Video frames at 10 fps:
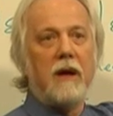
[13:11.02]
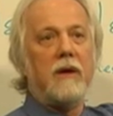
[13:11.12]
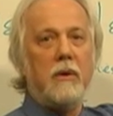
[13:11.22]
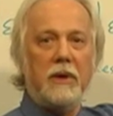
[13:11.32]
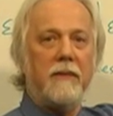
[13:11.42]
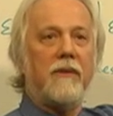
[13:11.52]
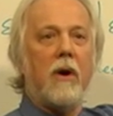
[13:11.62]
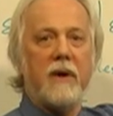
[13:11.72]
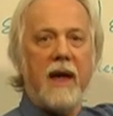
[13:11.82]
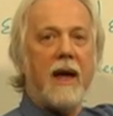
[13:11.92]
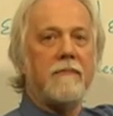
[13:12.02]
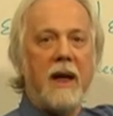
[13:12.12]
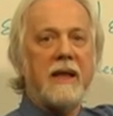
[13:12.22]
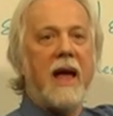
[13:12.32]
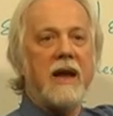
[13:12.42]
Euthyphro can't
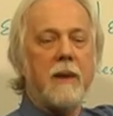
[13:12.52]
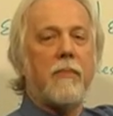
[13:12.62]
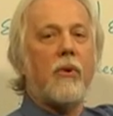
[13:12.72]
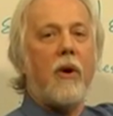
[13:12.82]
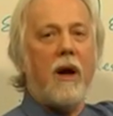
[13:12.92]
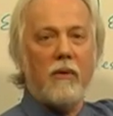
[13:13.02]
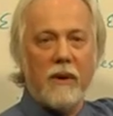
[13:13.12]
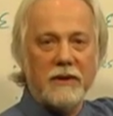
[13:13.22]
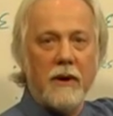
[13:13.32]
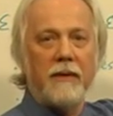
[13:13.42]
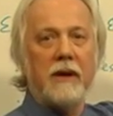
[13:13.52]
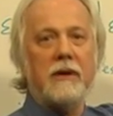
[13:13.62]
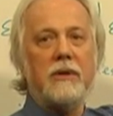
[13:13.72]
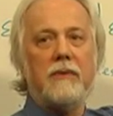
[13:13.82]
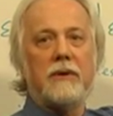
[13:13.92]
make any progress on the
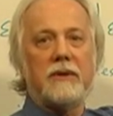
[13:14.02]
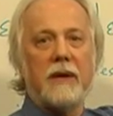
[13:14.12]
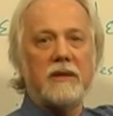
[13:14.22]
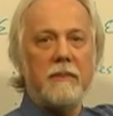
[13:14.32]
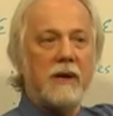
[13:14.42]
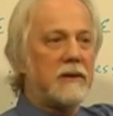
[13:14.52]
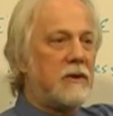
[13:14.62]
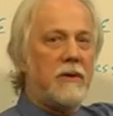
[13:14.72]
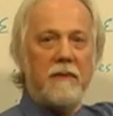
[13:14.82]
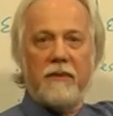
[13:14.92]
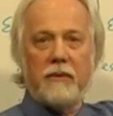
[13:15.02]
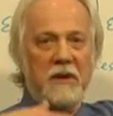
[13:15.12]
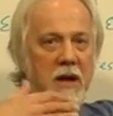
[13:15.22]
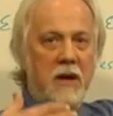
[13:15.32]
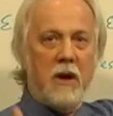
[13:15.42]
issue they're discussing because Euthyphro's
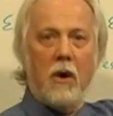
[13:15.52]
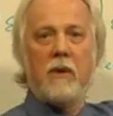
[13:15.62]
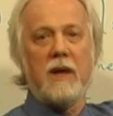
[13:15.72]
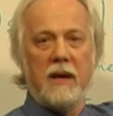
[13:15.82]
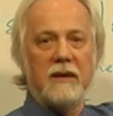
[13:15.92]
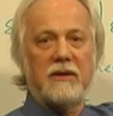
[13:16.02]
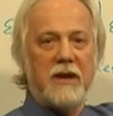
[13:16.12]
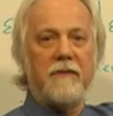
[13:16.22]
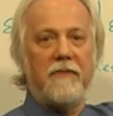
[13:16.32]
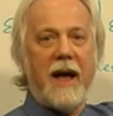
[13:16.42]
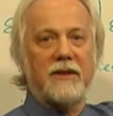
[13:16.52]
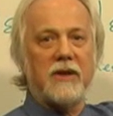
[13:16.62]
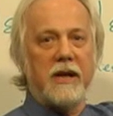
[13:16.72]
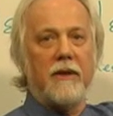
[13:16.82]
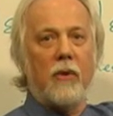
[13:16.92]
ego is
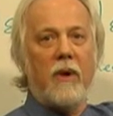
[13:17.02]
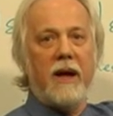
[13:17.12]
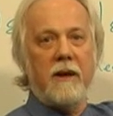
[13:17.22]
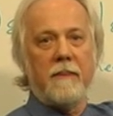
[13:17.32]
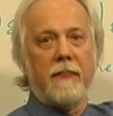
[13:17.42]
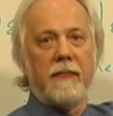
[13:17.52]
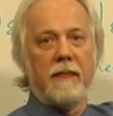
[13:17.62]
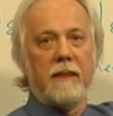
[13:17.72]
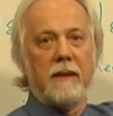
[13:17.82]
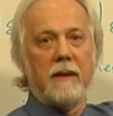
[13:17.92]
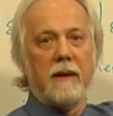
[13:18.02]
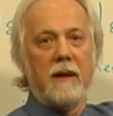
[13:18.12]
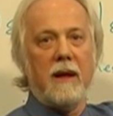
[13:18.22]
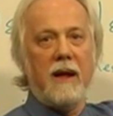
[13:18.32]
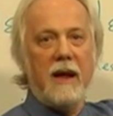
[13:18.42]
steadfastly in the way.
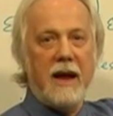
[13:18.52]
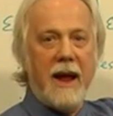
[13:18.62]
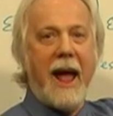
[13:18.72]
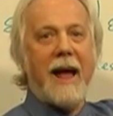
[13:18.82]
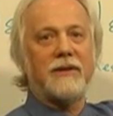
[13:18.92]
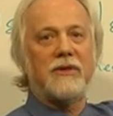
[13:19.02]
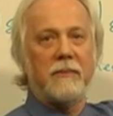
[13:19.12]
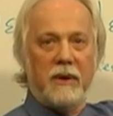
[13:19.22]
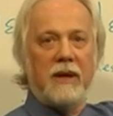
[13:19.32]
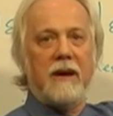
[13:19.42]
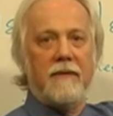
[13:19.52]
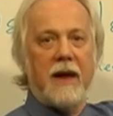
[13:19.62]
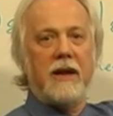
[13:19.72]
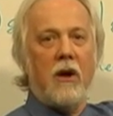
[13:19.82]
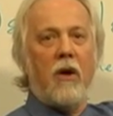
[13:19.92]
He has to believe that
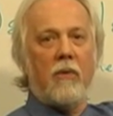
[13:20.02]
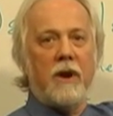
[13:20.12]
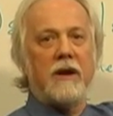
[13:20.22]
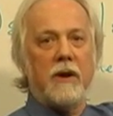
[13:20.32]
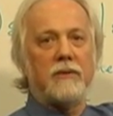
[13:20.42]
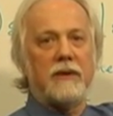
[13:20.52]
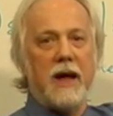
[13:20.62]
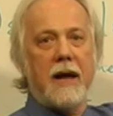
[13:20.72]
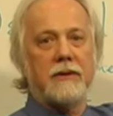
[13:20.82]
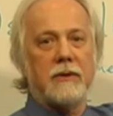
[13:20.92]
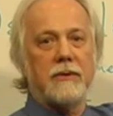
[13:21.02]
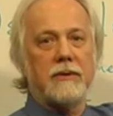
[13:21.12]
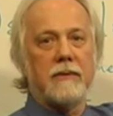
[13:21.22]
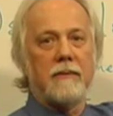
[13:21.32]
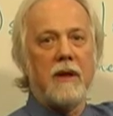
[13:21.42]
he already knows the
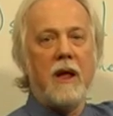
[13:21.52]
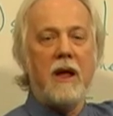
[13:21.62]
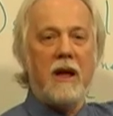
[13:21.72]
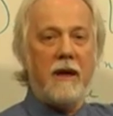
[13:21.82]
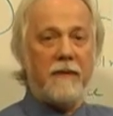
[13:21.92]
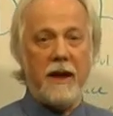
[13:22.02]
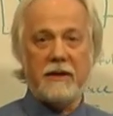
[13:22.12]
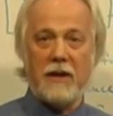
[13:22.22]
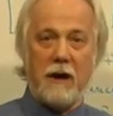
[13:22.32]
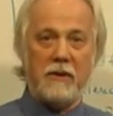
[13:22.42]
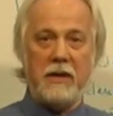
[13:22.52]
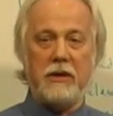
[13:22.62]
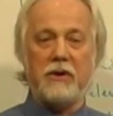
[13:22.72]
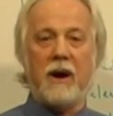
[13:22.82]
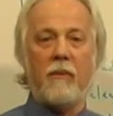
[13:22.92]
answers. If, like Socrates,
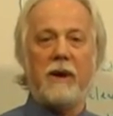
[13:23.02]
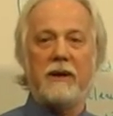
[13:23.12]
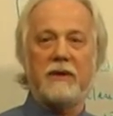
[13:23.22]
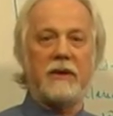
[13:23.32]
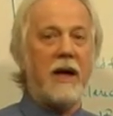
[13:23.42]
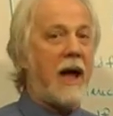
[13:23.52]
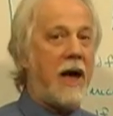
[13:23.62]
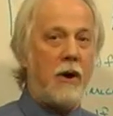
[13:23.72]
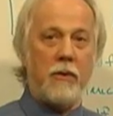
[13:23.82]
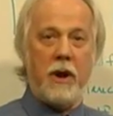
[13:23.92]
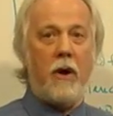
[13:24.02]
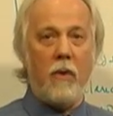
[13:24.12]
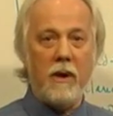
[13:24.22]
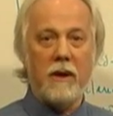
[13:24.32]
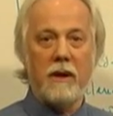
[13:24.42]
you're not willing to say, I don't
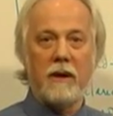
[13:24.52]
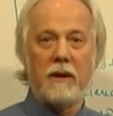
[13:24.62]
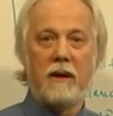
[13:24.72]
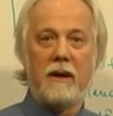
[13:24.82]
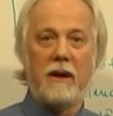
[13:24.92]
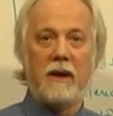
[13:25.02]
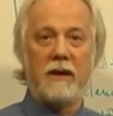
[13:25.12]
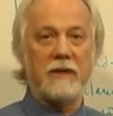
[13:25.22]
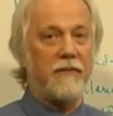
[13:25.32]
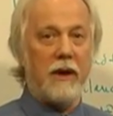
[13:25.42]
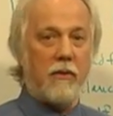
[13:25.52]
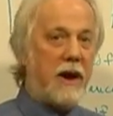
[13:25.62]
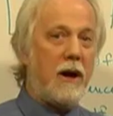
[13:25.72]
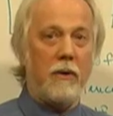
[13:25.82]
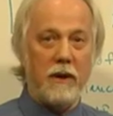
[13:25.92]
know, let's figure it
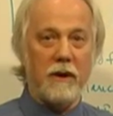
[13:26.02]
out,